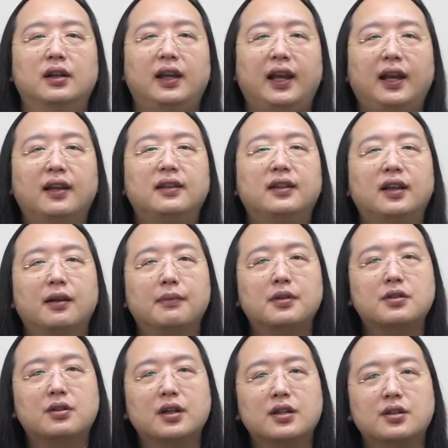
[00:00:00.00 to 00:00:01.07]
and the
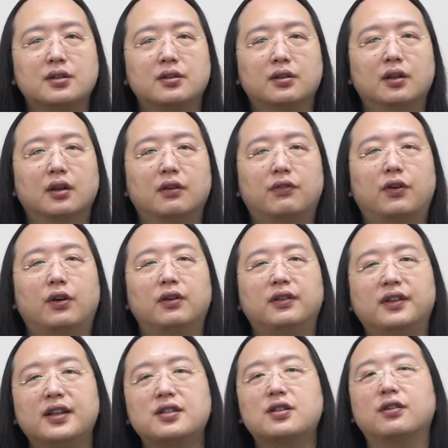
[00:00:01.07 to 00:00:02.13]
Administration for
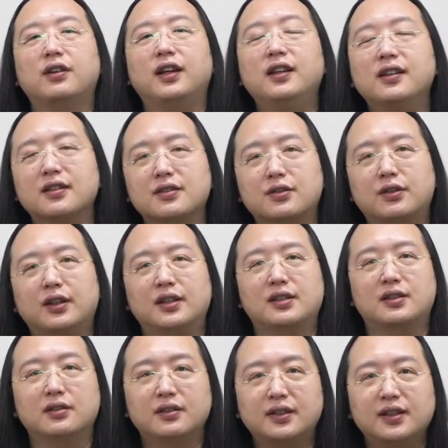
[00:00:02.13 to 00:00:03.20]
Digital
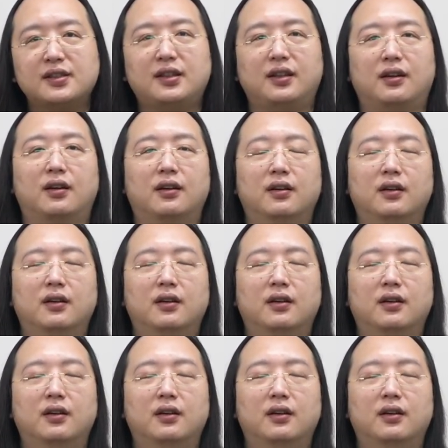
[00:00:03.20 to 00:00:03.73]
Industries this year,